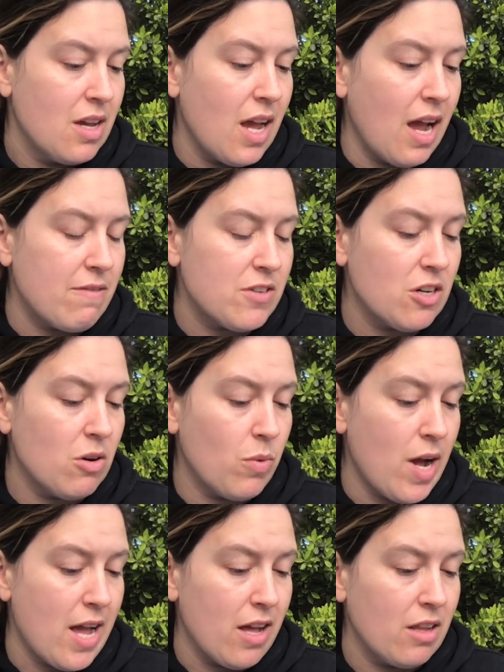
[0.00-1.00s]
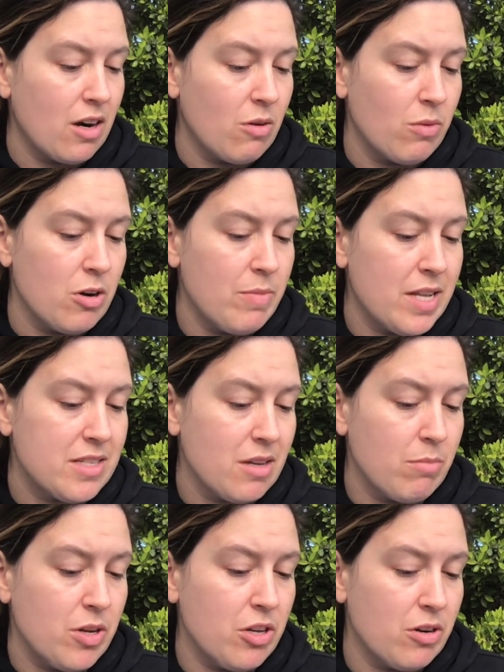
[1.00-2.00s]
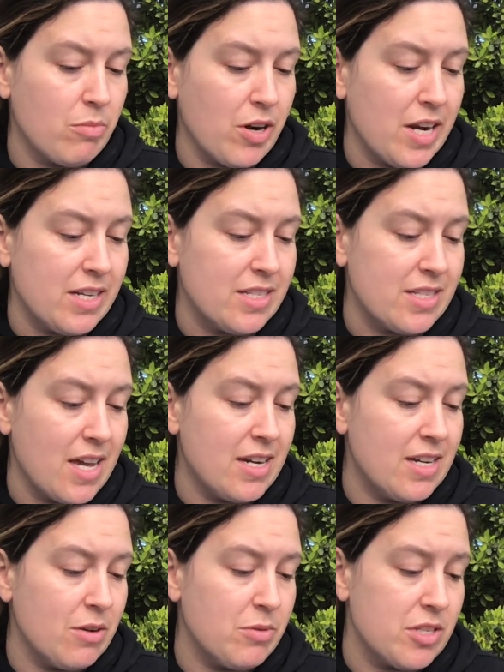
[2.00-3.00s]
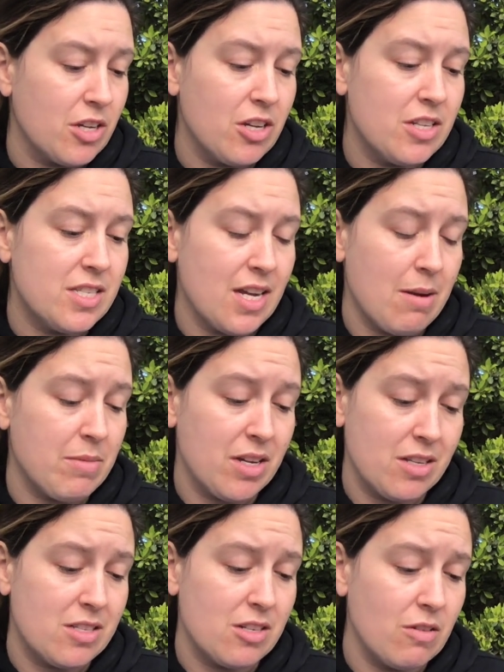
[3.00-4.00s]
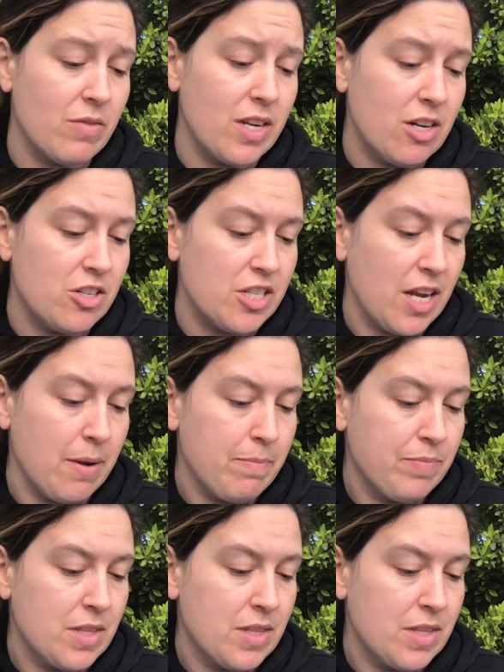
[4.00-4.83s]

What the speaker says: After a while, our robot's computer brain decided it was a good time to conserve energy.